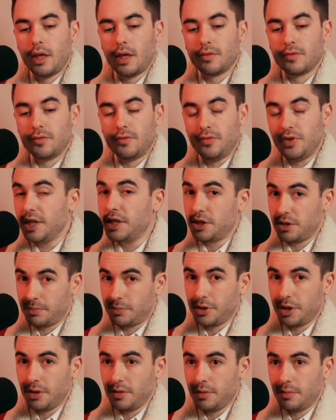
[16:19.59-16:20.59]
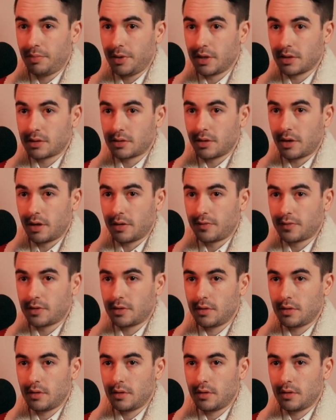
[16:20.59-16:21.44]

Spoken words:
visibly pissed off,